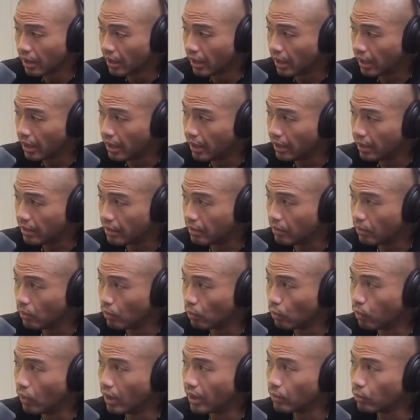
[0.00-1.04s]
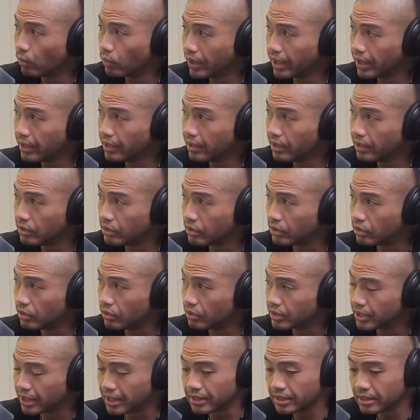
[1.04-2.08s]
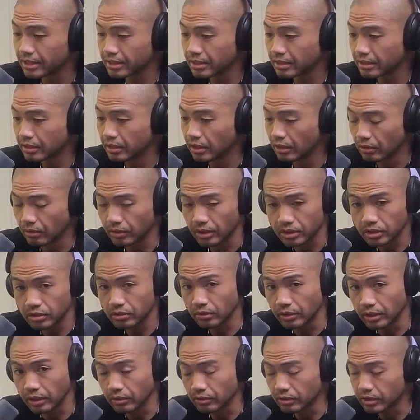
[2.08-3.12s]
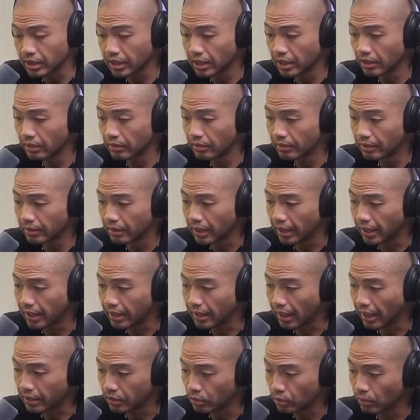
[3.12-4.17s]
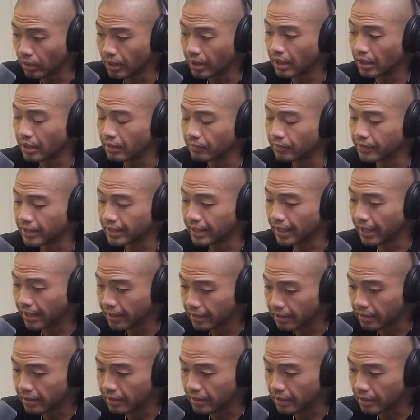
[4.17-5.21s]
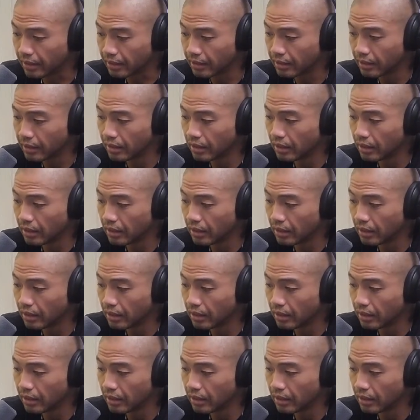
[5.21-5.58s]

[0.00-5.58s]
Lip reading: And what we need to do, since you know the studio's here and I do a lot of the editing,